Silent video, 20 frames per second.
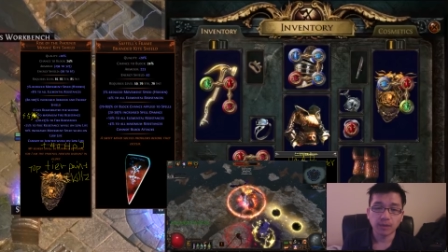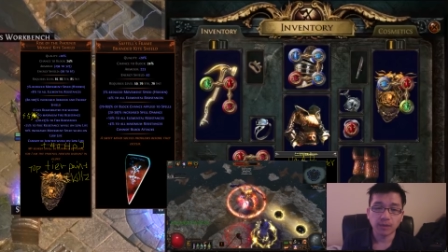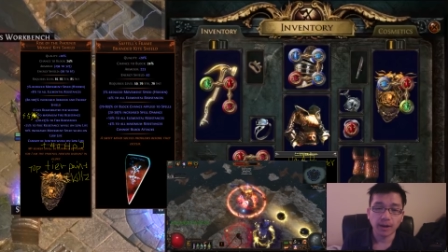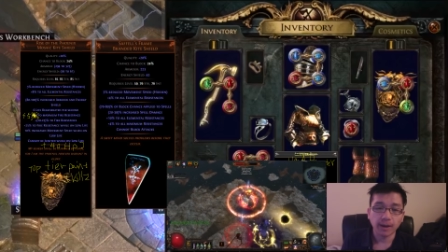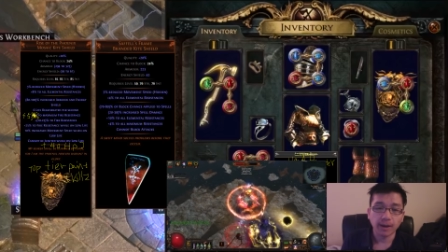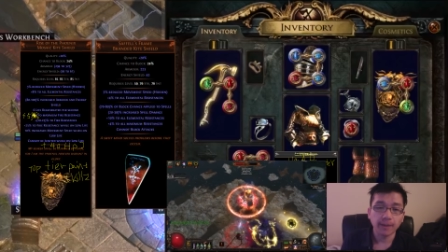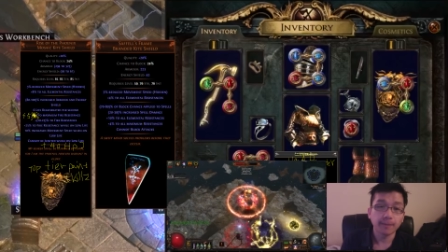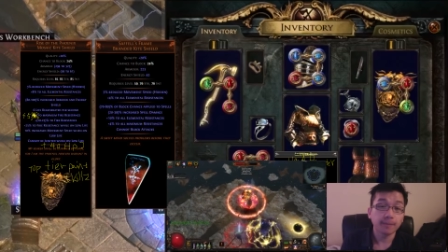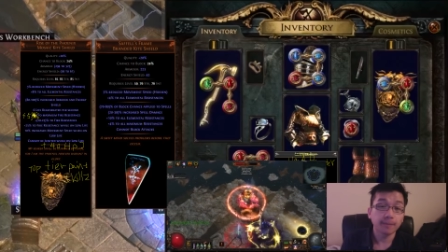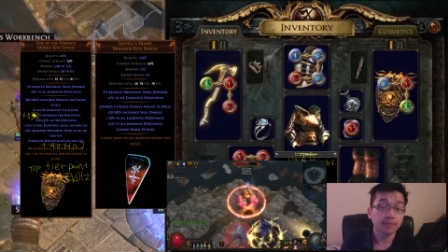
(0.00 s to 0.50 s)

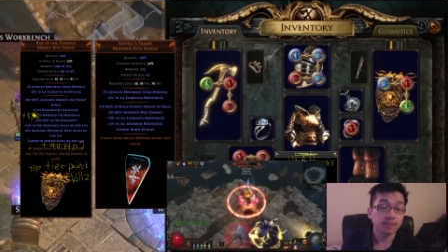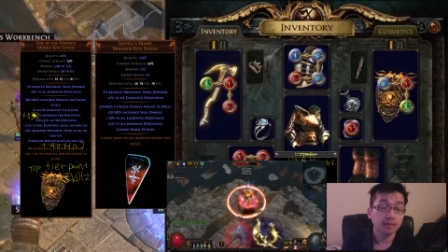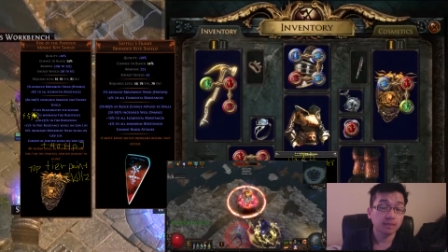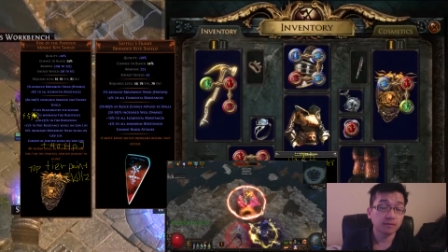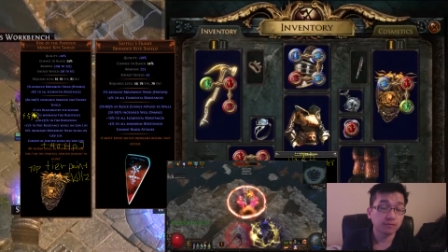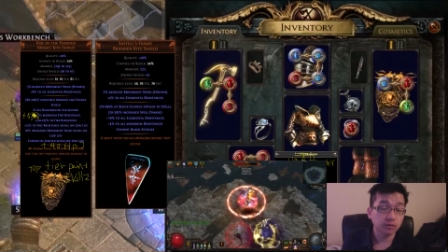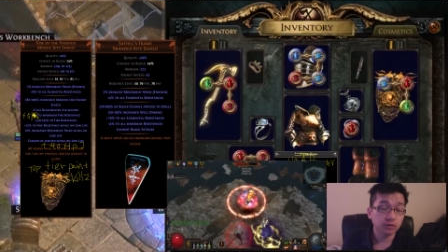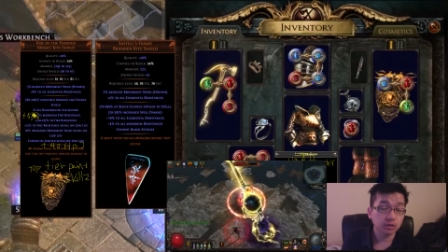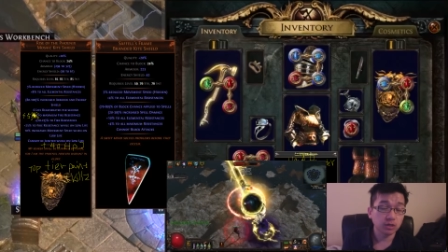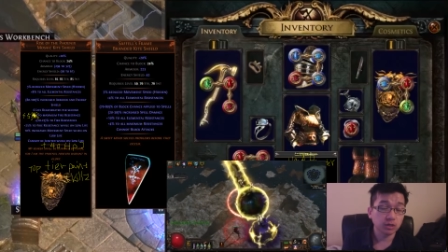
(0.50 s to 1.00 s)
but
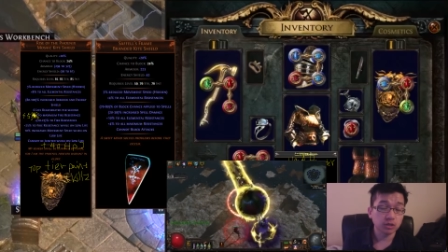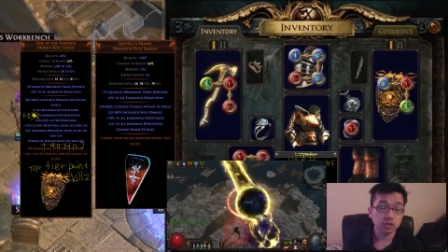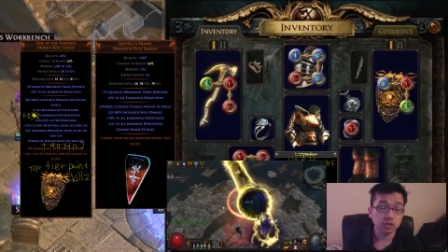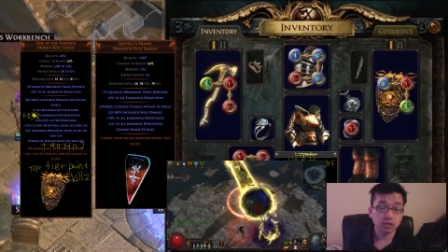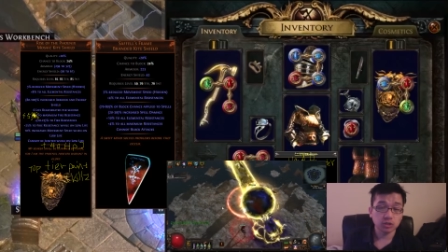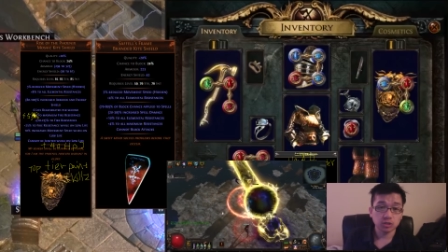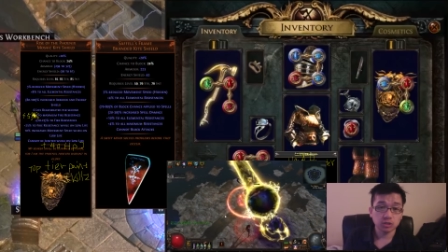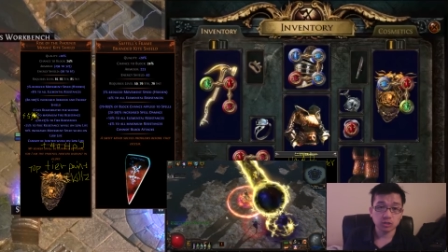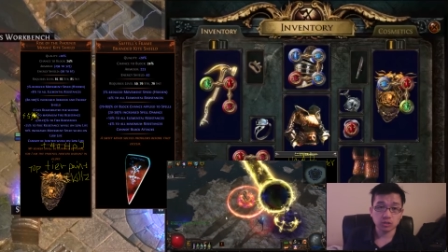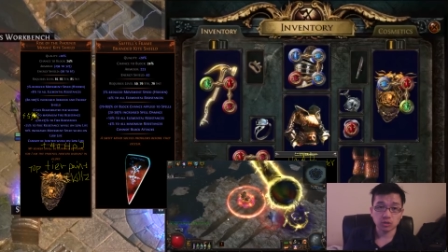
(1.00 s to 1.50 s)
the
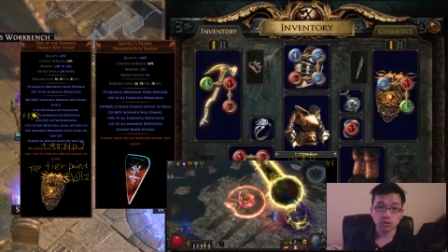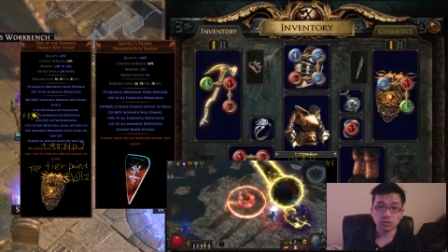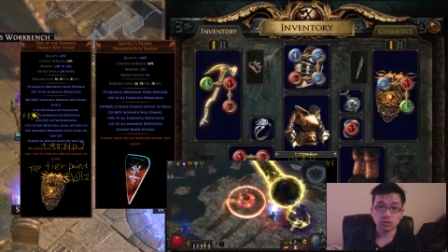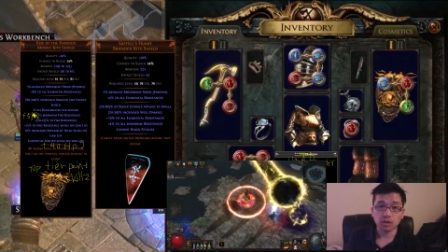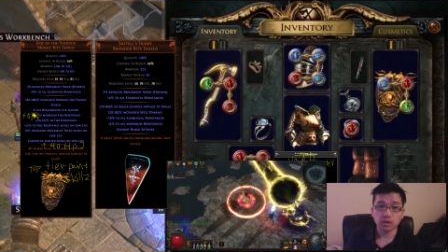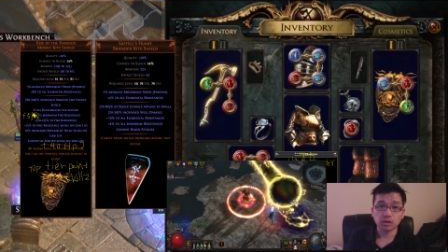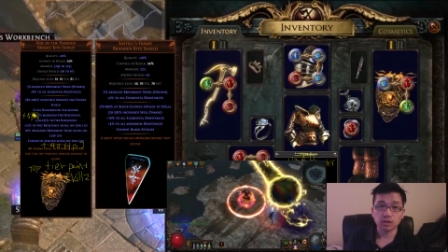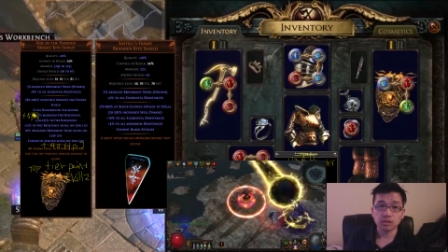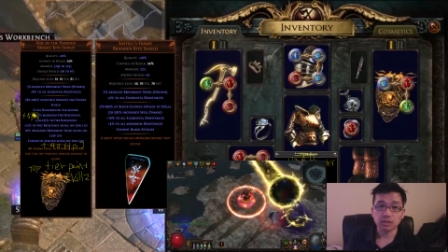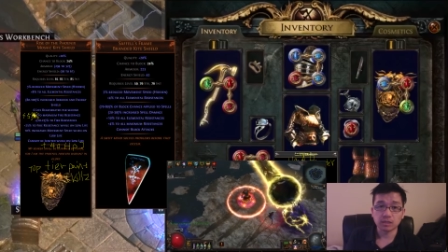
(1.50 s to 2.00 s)
footage
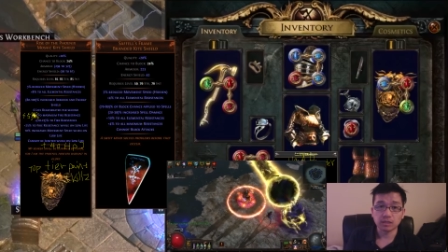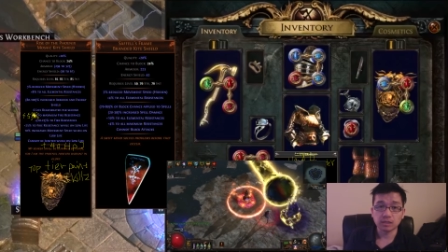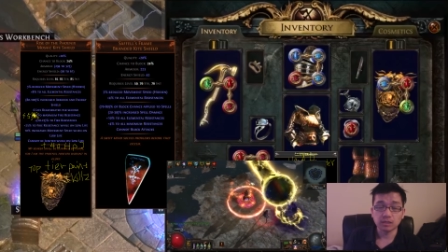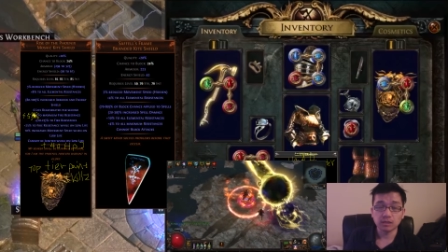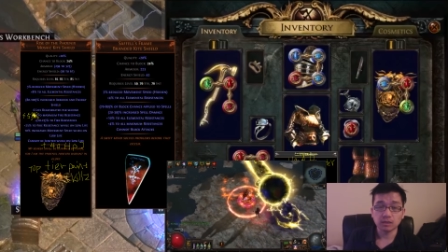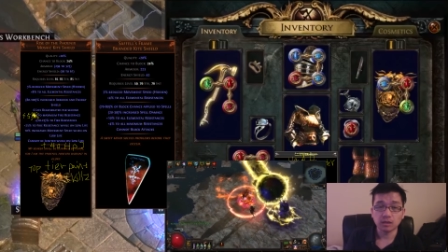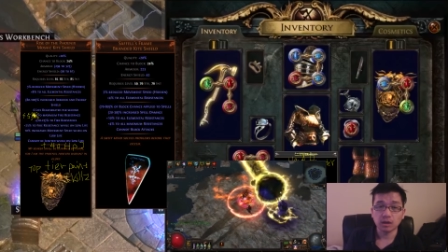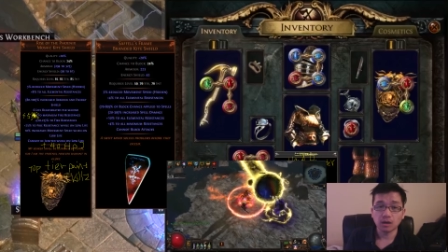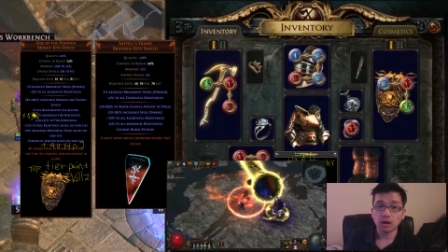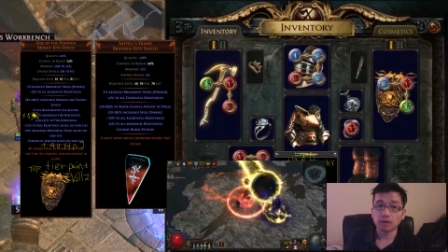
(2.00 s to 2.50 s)
shown
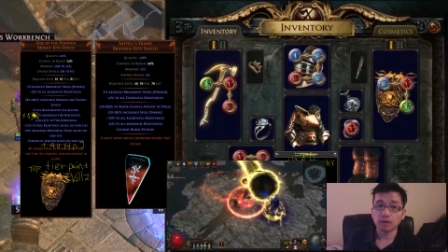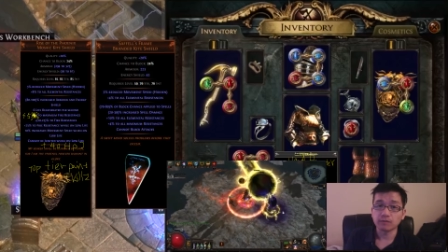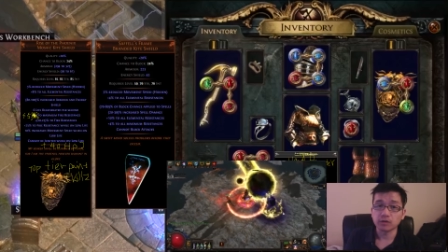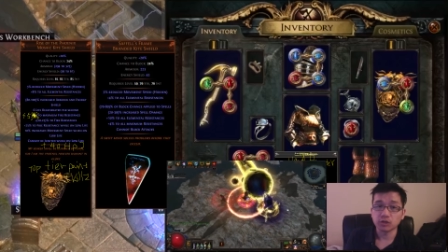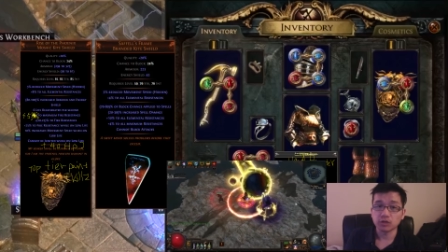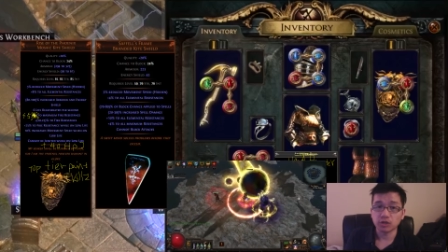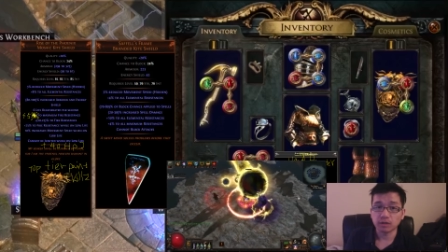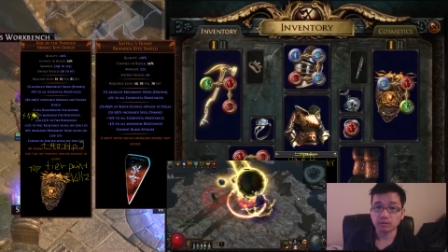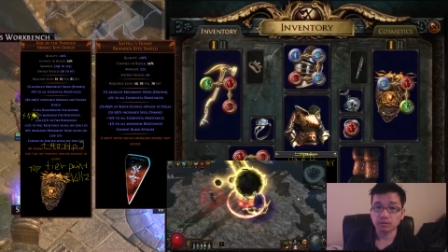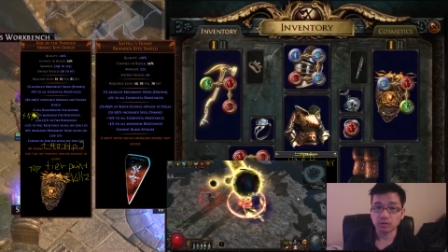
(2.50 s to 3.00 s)
early
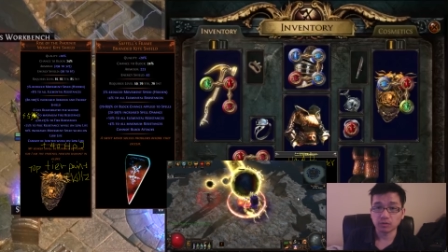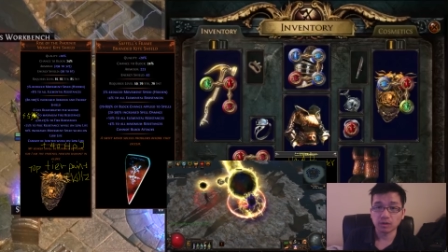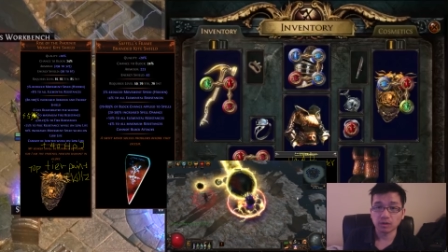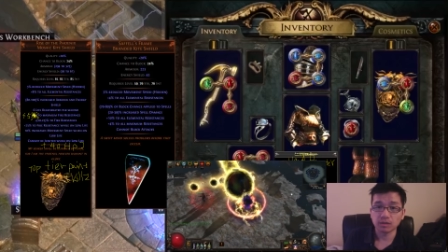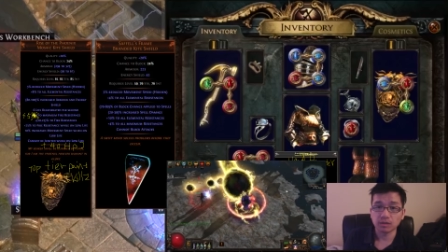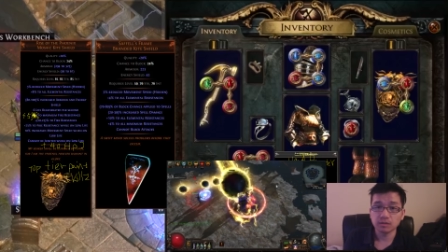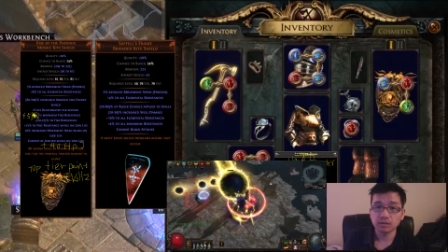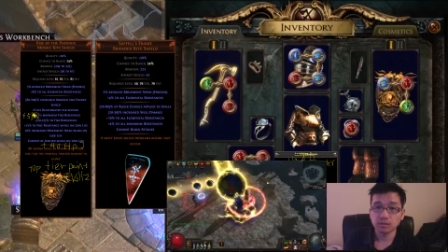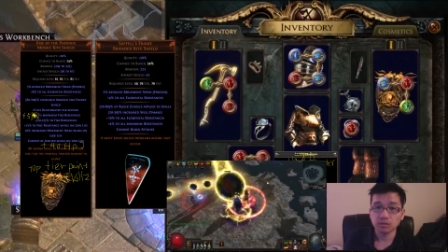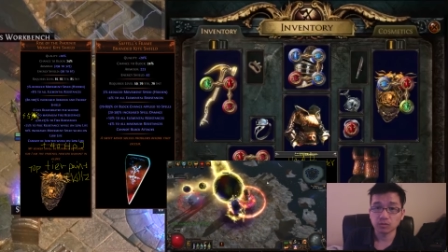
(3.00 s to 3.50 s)
of the Shaper
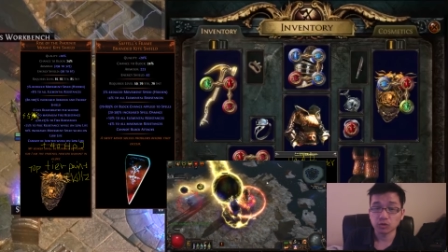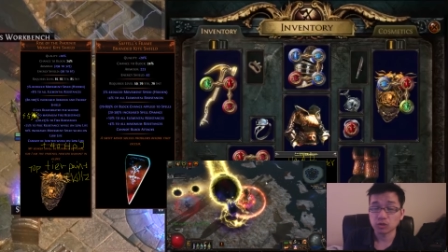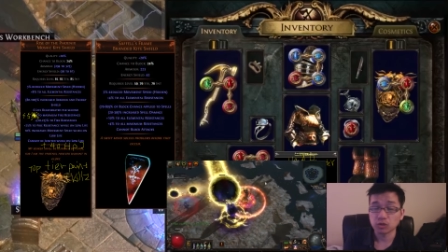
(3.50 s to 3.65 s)
run,